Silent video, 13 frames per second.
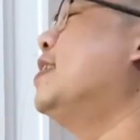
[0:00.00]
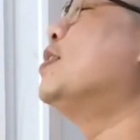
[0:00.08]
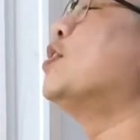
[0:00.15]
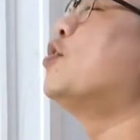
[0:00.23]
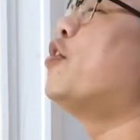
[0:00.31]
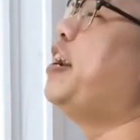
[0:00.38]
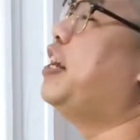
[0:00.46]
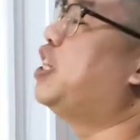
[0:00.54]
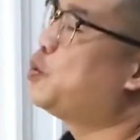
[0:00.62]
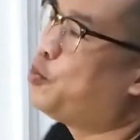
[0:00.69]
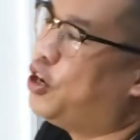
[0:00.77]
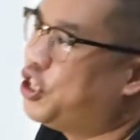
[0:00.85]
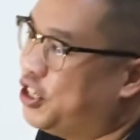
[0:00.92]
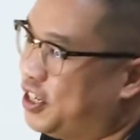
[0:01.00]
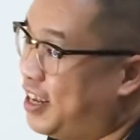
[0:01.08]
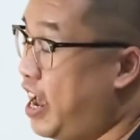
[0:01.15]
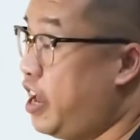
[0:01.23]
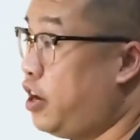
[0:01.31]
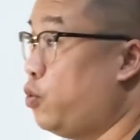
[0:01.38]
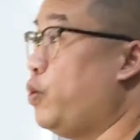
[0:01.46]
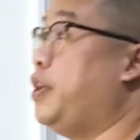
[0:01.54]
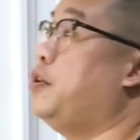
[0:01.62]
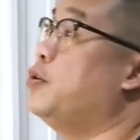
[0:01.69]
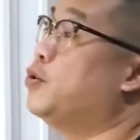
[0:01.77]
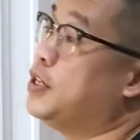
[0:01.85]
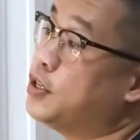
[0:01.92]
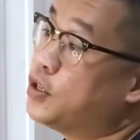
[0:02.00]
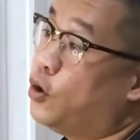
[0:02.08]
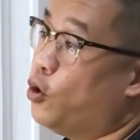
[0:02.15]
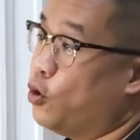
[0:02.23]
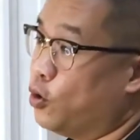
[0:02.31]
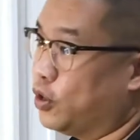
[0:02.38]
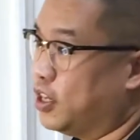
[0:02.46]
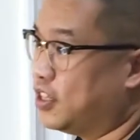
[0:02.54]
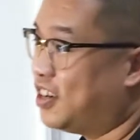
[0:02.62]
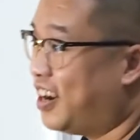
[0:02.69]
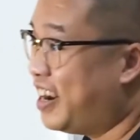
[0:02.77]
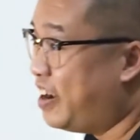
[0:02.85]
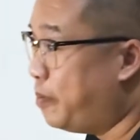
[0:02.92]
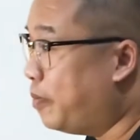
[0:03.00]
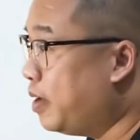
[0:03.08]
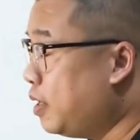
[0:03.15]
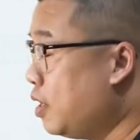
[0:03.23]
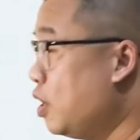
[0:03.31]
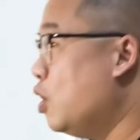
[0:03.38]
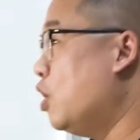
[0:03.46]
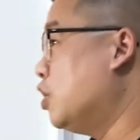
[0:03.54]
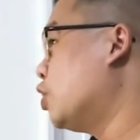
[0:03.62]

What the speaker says: This is a great expression and we use this all the time.